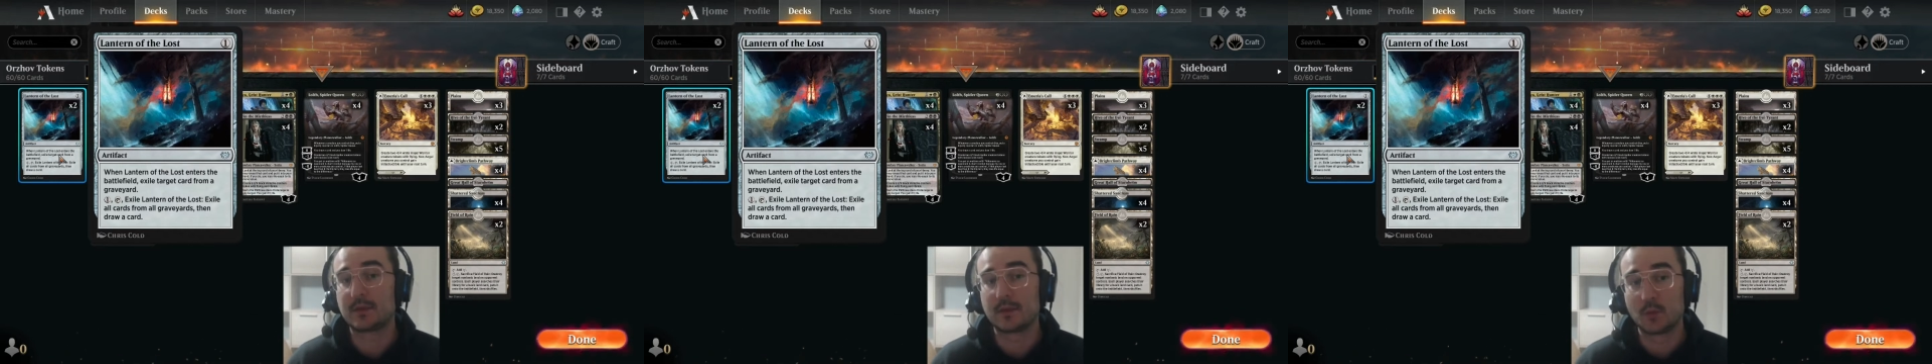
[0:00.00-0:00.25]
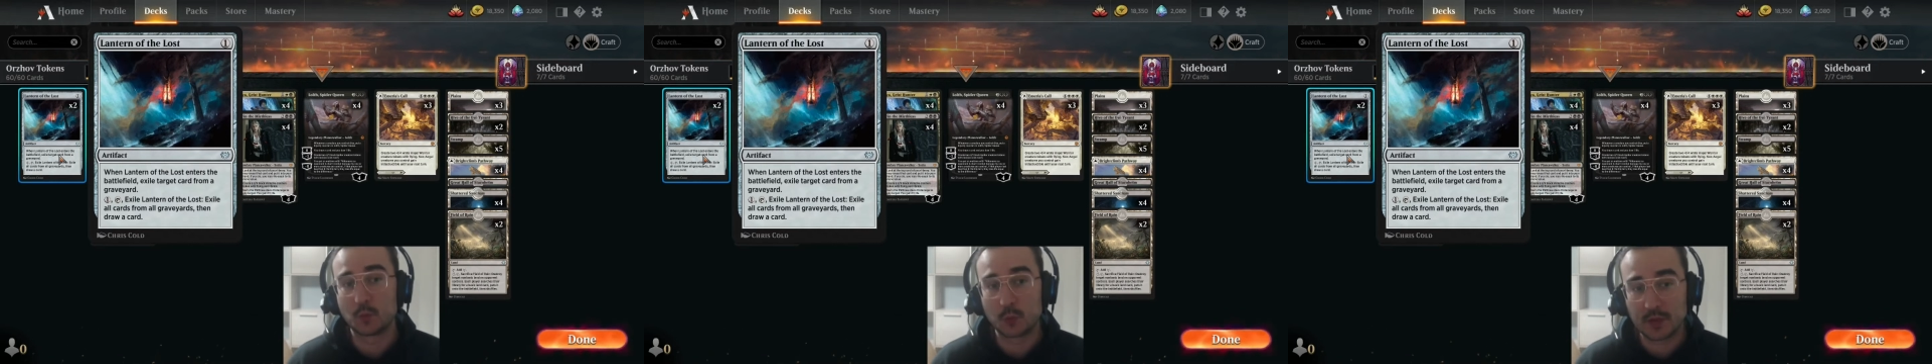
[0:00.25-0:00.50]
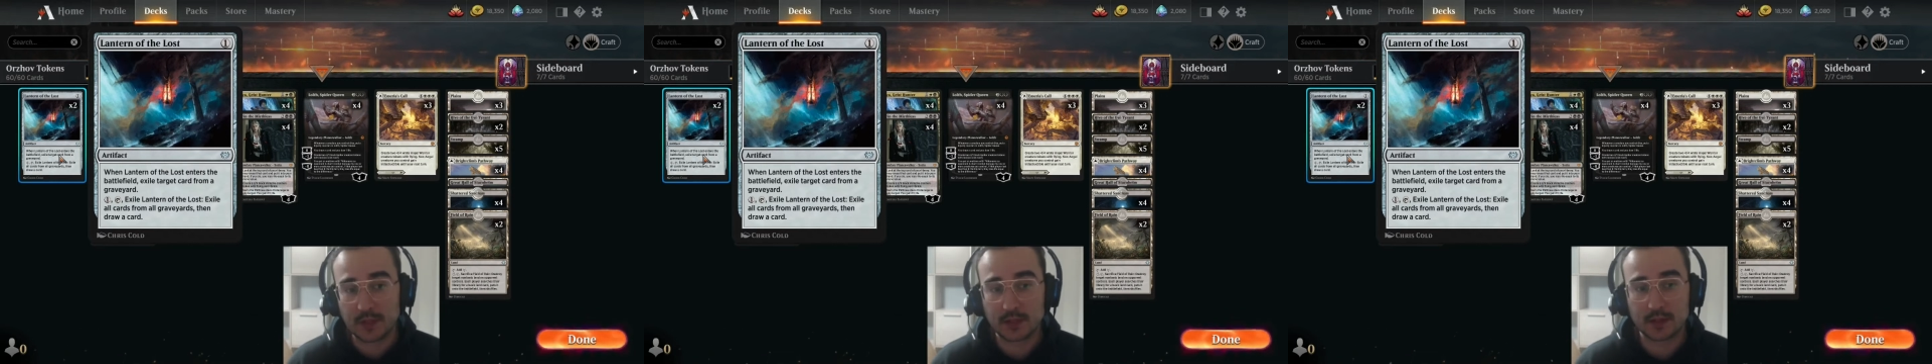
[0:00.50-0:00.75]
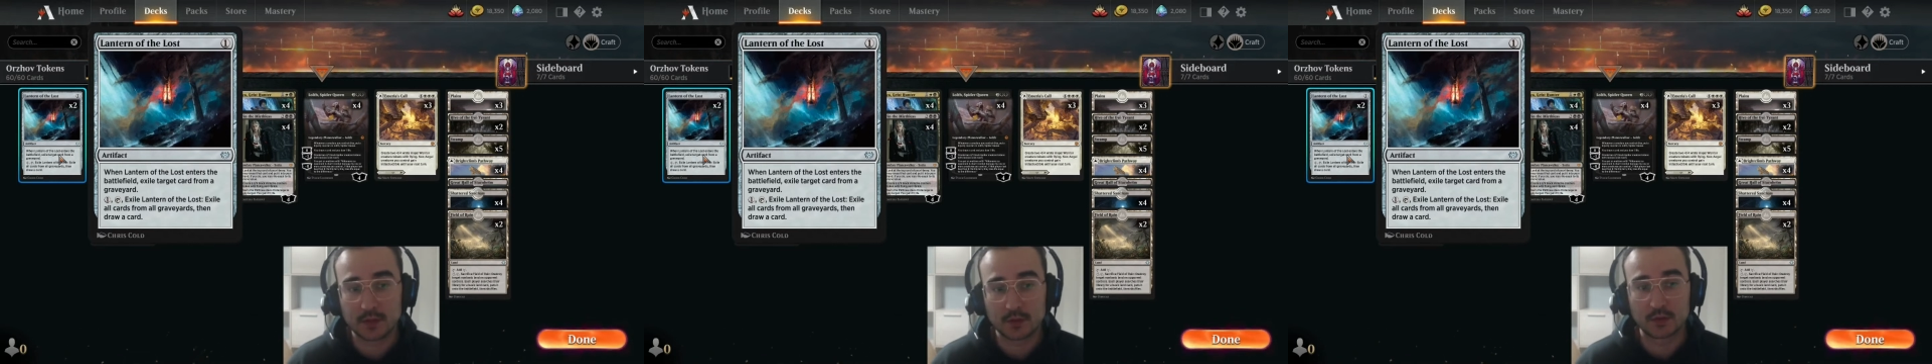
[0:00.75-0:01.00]
a
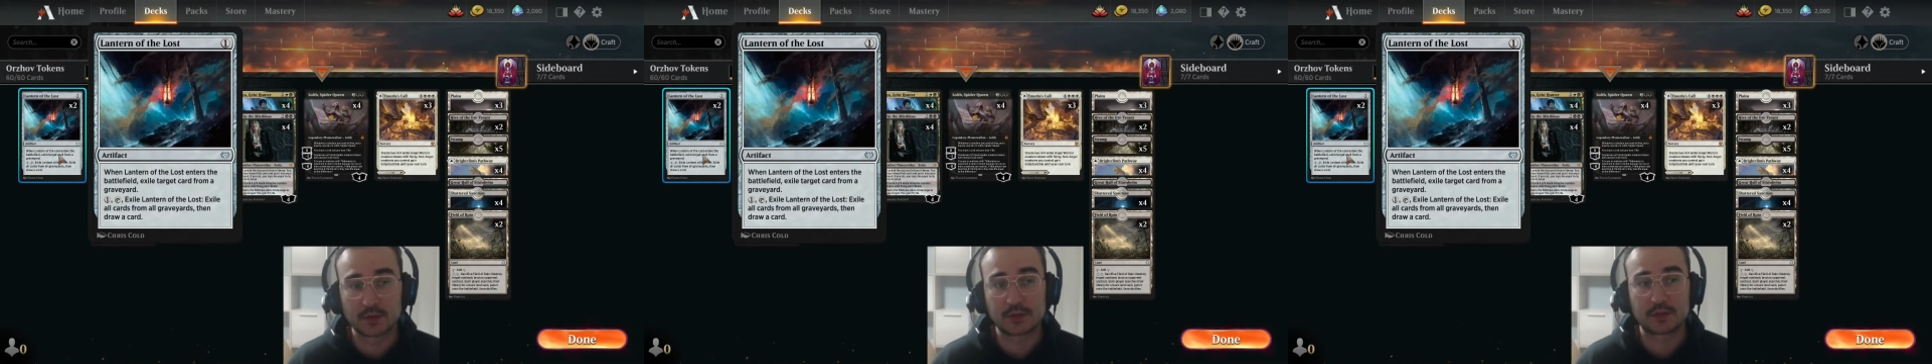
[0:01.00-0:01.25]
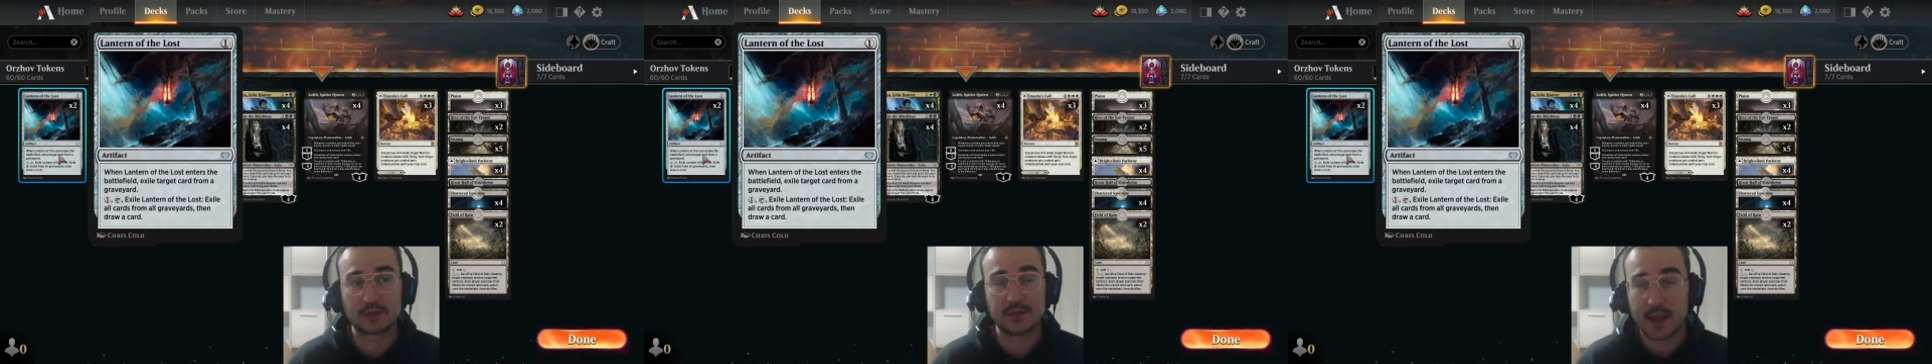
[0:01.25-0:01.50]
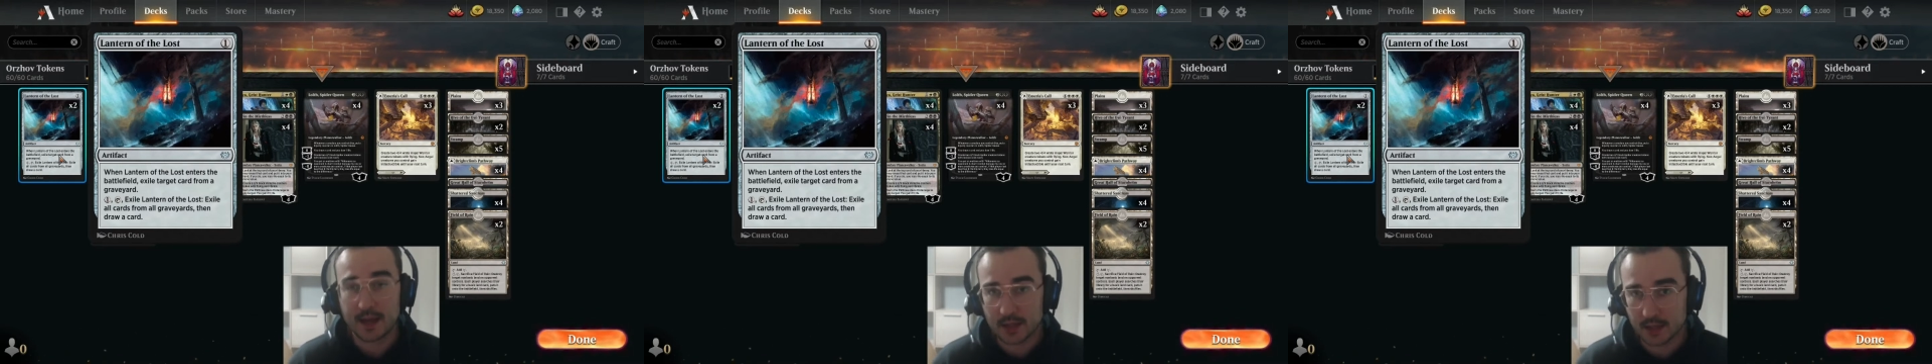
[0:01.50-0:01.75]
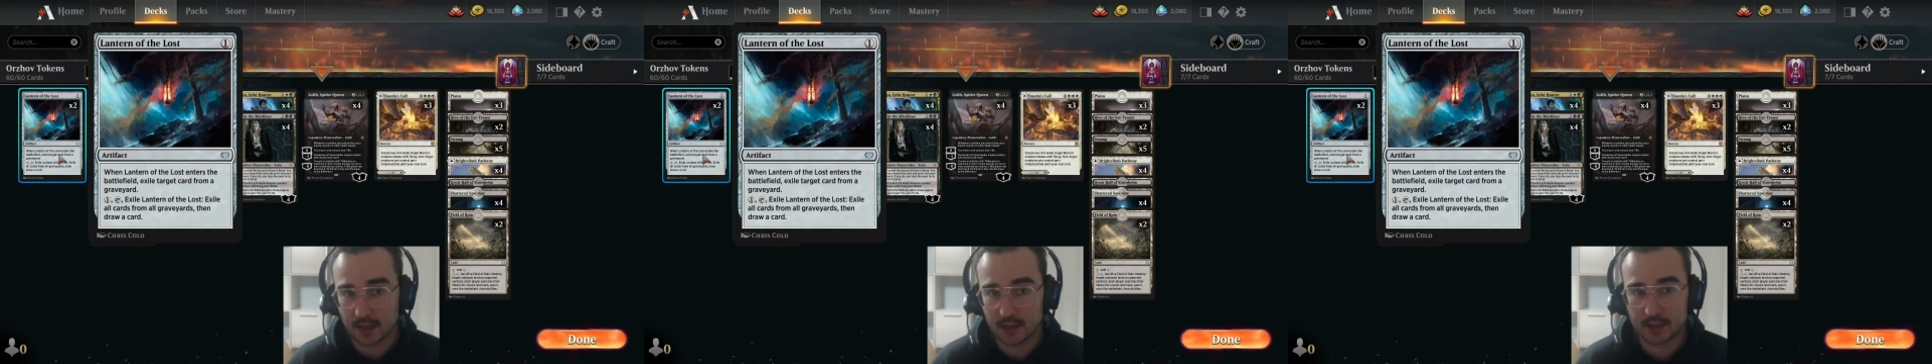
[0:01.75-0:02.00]
really good tech
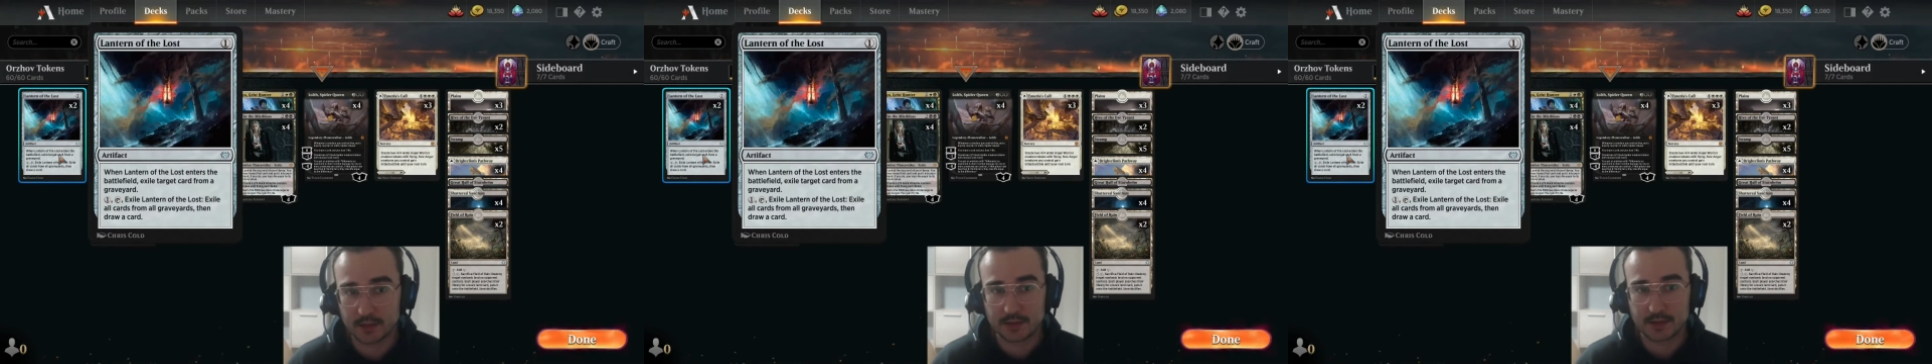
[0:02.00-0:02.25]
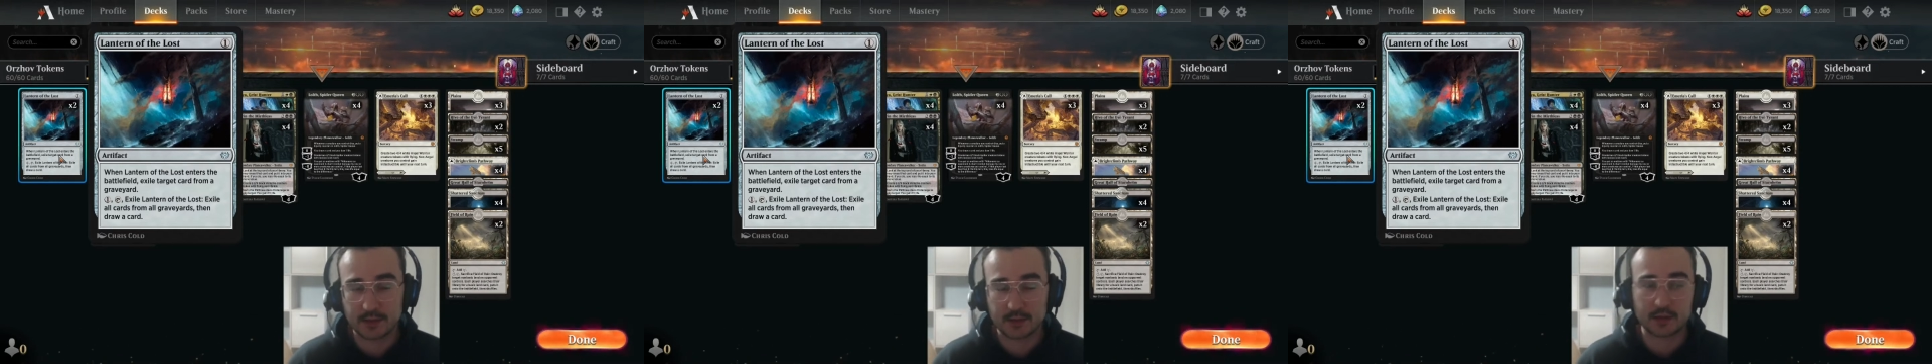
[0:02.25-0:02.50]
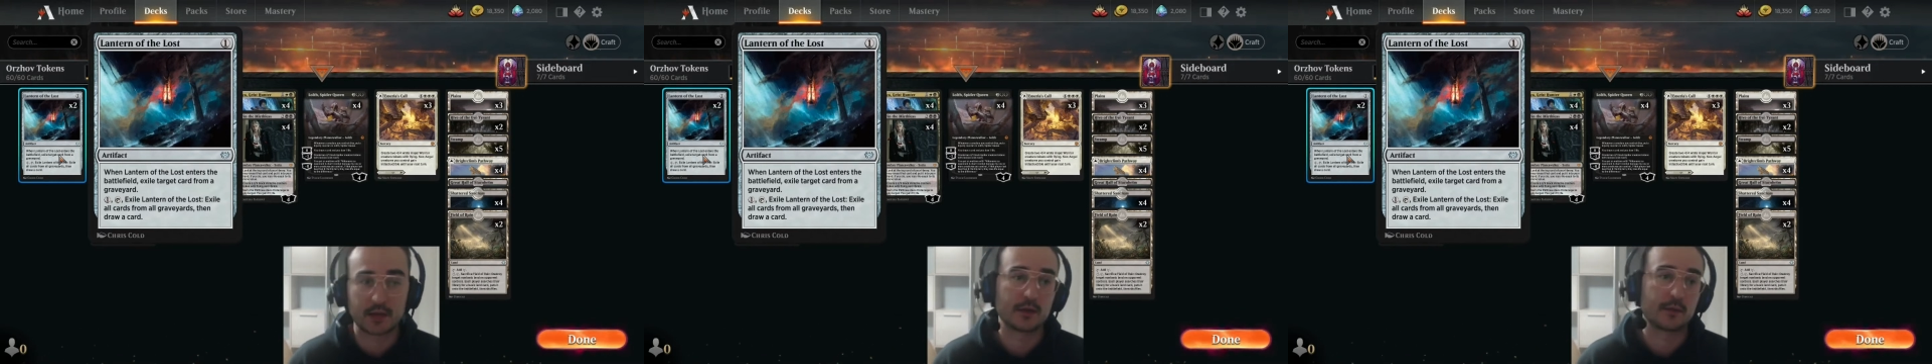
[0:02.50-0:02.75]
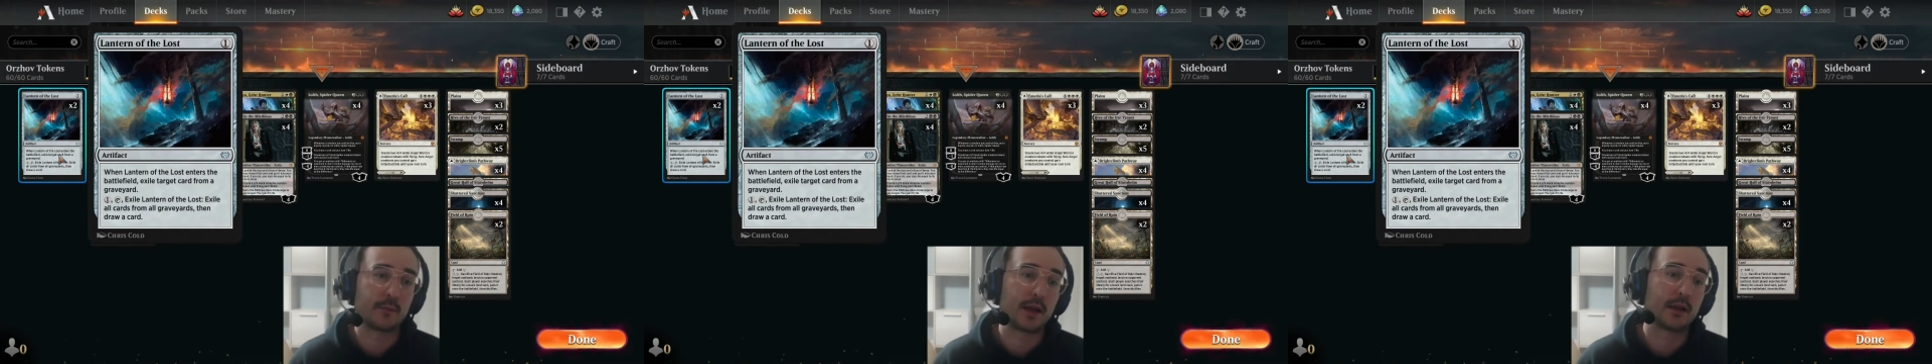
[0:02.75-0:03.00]
card in the
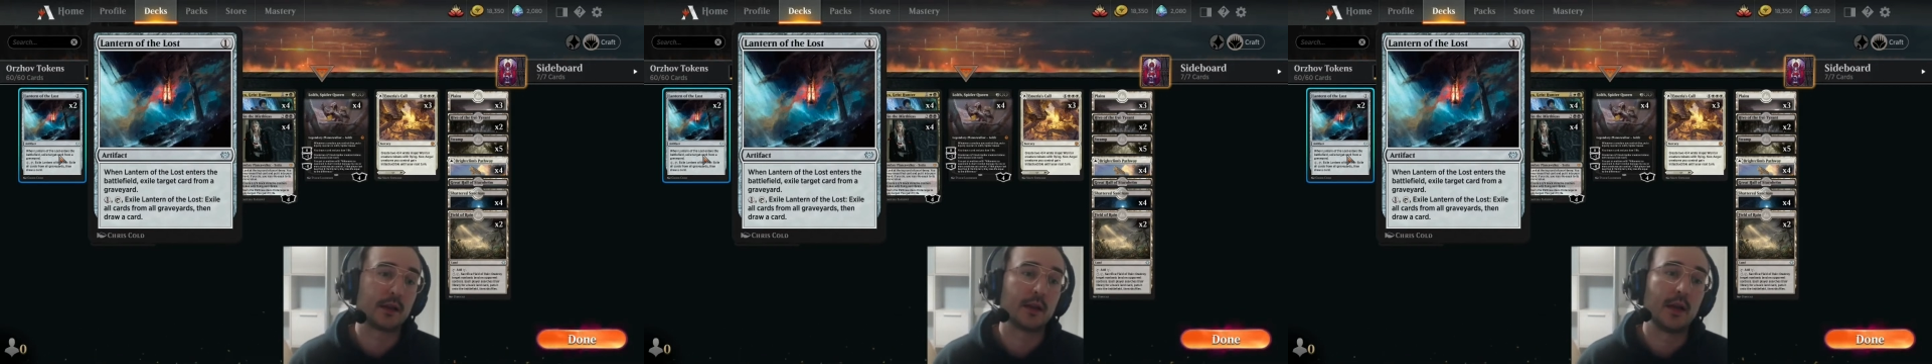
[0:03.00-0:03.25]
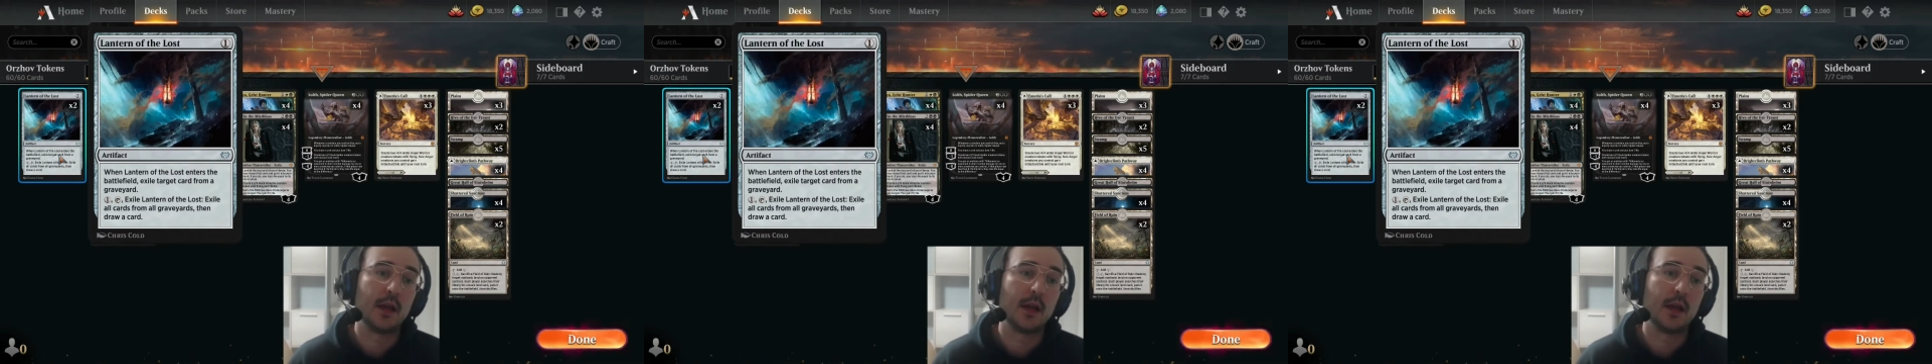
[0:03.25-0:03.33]
current meta.